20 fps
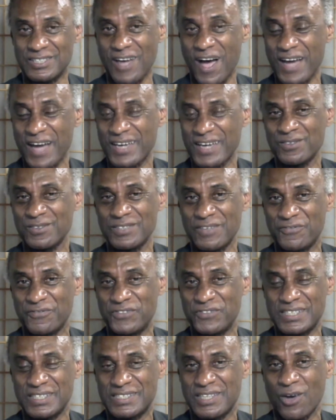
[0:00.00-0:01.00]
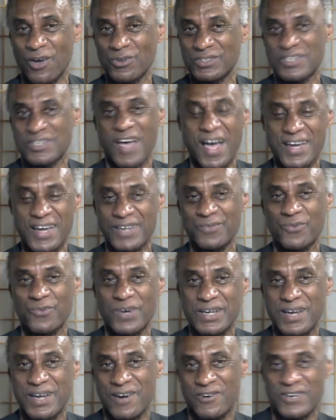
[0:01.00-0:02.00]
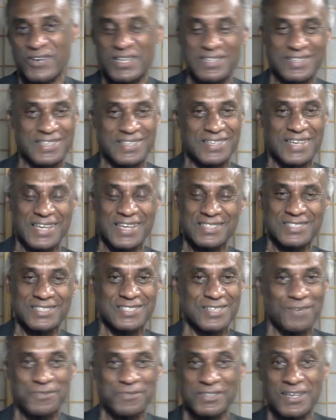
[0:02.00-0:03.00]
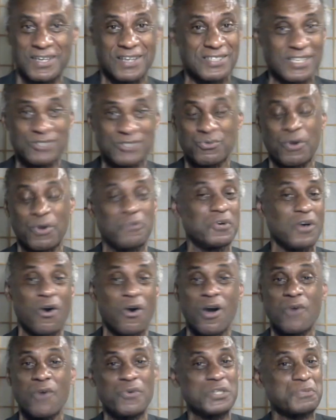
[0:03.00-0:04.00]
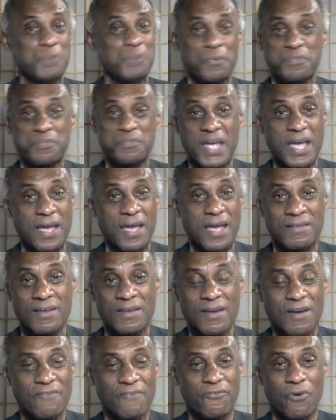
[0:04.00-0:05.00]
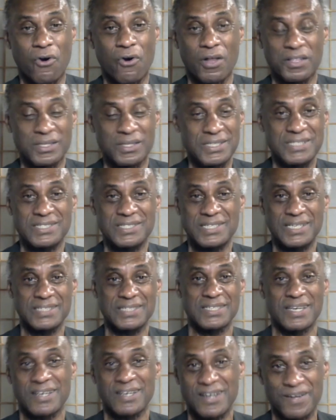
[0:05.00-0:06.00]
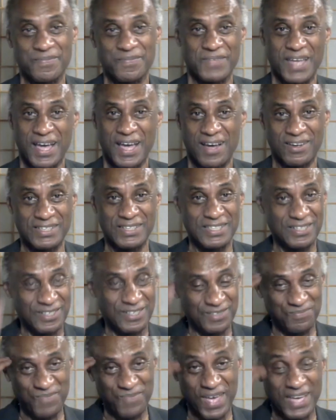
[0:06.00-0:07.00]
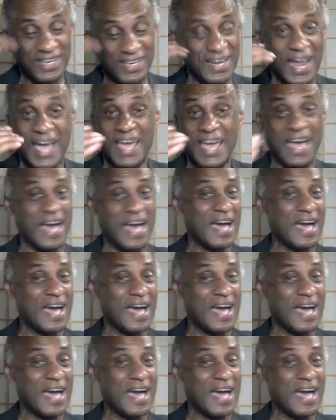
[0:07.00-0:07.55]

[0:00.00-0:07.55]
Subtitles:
target, if you don't target one area, you can get to something else. That's why we're always prepared for all of these things that come down. He couldn't make it.